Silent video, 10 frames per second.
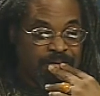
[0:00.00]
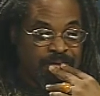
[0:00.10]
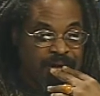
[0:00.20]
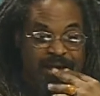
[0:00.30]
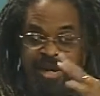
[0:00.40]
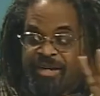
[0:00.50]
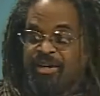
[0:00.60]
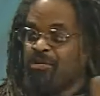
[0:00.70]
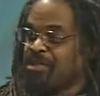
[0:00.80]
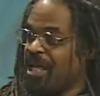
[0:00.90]
And at
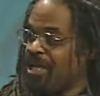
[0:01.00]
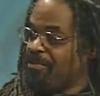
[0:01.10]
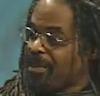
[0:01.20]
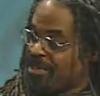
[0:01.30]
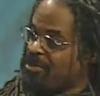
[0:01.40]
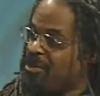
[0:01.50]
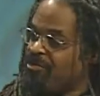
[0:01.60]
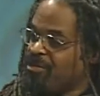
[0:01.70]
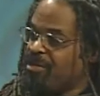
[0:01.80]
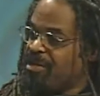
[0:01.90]
no time has there
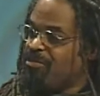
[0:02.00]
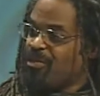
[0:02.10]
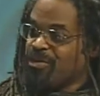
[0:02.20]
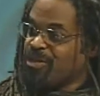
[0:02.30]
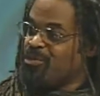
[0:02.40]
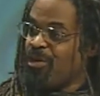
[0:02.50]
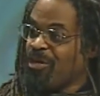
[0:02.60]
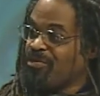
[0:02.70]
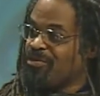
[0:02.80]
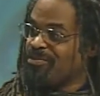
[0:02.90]
ever been more than
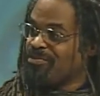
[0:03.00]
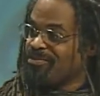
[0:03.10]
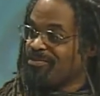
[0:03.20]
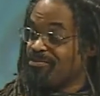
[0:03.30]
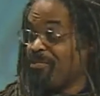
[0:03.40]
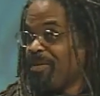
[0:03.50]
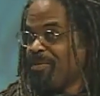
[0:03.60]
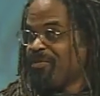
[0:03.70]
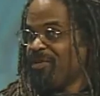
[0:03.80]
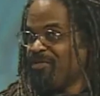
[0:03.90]
twelve, maybe
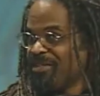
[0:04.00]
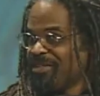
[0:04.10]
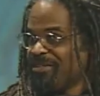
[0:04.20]
fifteen,